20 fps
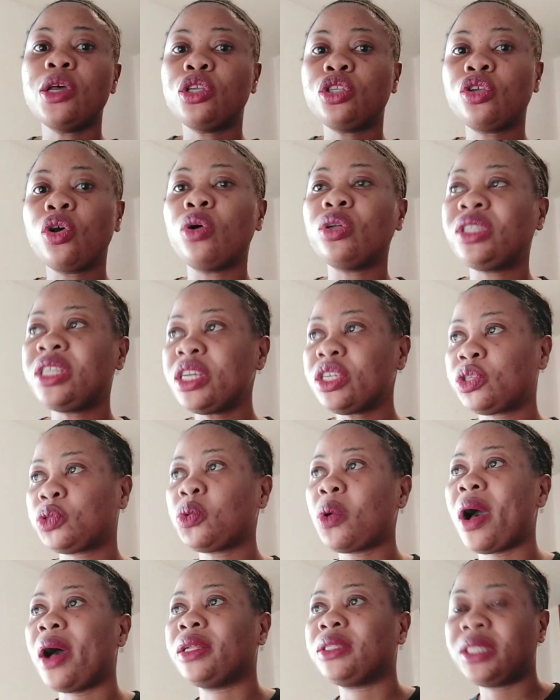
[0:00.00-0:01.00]
So this
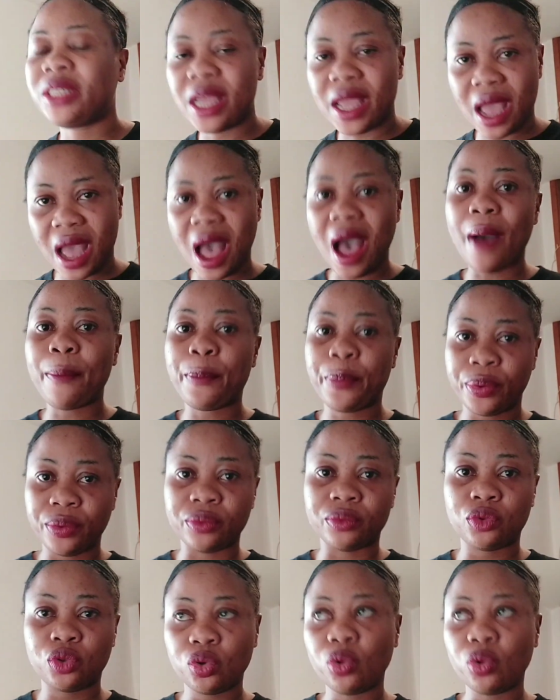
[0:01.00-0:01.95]
one they happen